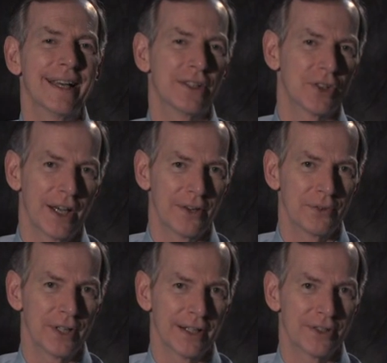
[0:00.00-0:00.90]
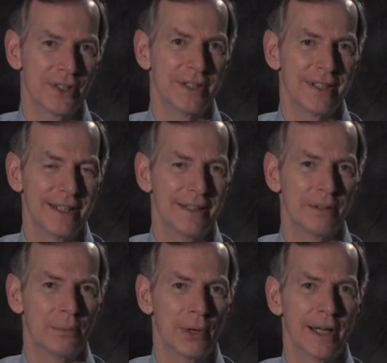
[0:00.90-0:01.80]
excitotoxicity
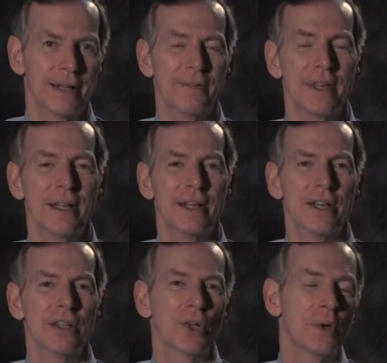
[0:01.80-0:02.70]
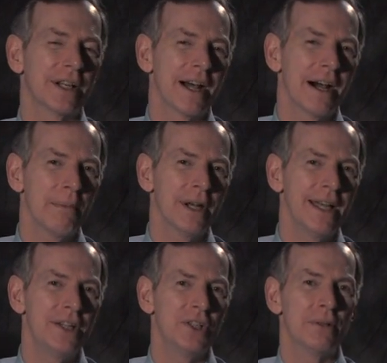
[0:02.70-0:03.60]
in the brain. So in
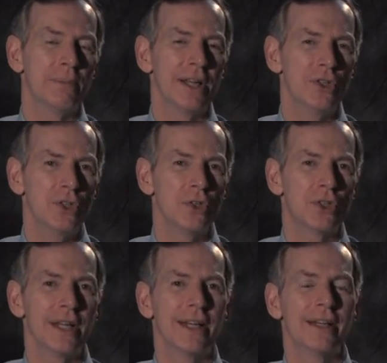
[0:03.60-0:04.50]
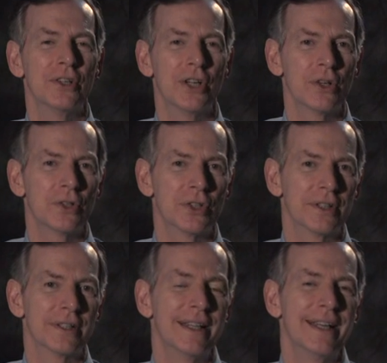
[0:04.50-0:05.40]
combination, by using
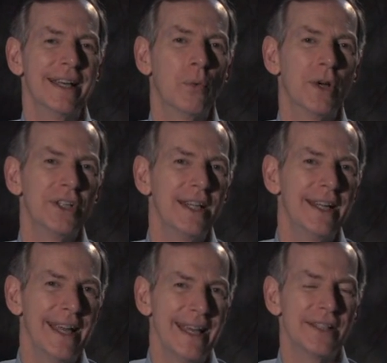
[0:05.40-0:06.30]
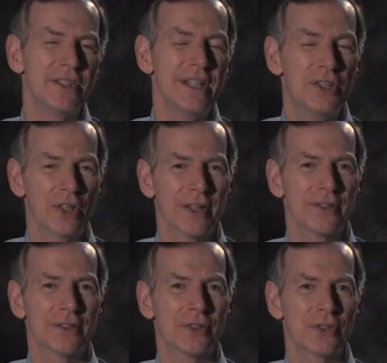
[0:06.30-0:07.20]
doses which enhance each
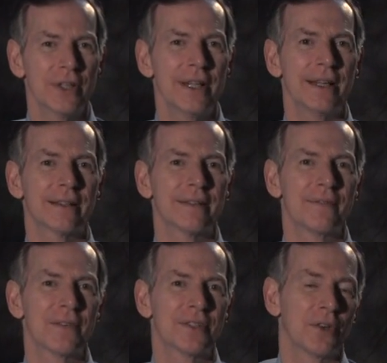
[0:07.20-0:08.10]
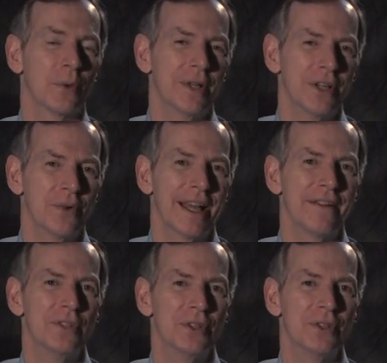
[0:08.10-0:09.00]
other's strength so that we don't
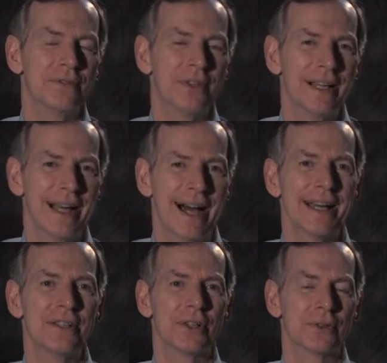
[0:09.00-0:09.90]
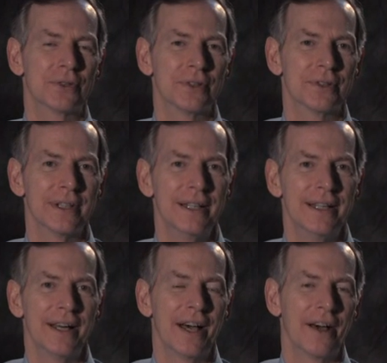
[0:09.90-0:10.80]
have to use very high doses
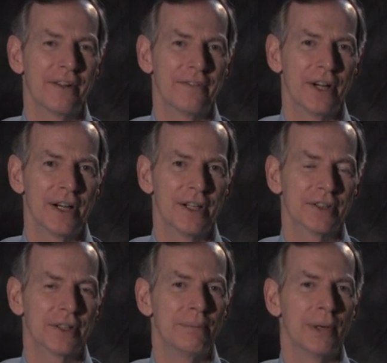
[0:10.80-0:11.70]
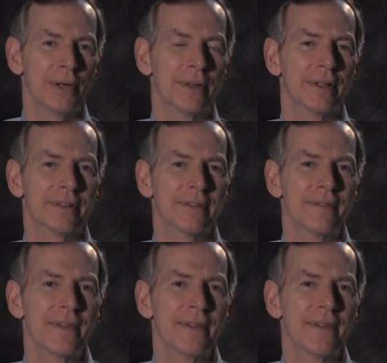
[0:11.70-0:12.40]
of the various components,